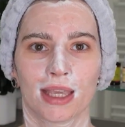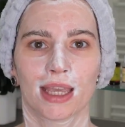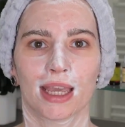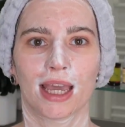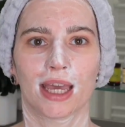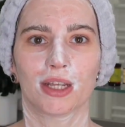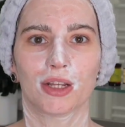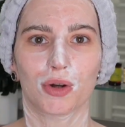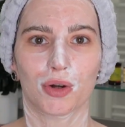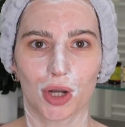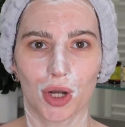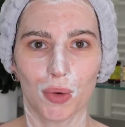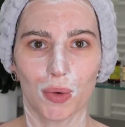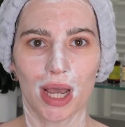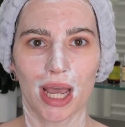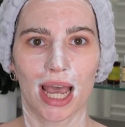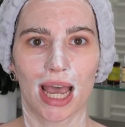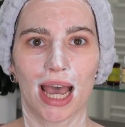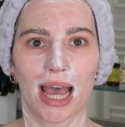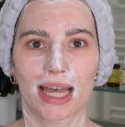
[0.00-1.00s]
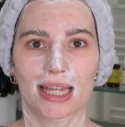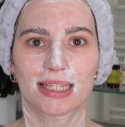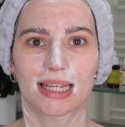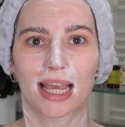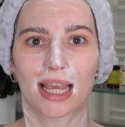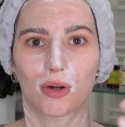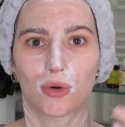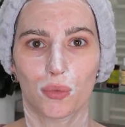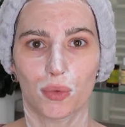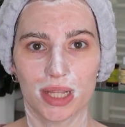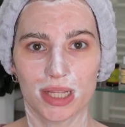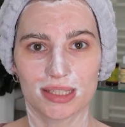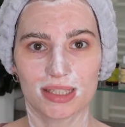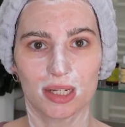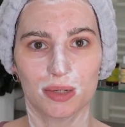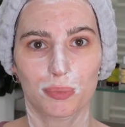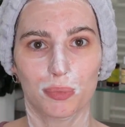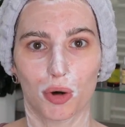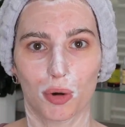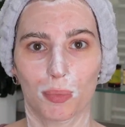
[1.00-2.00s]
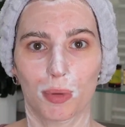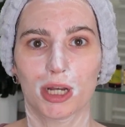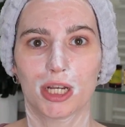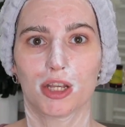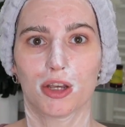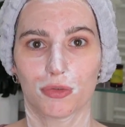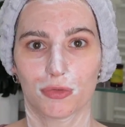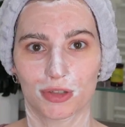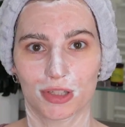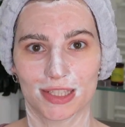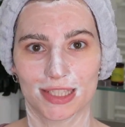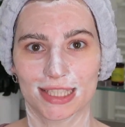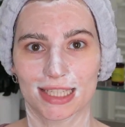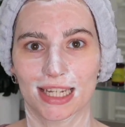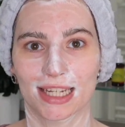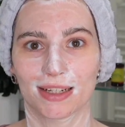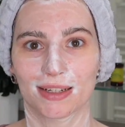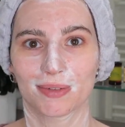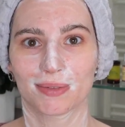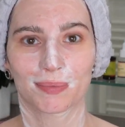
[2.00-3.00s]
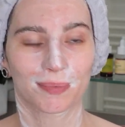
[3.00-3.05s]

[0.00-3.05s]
And now go ahead and rinse it properly off the skin.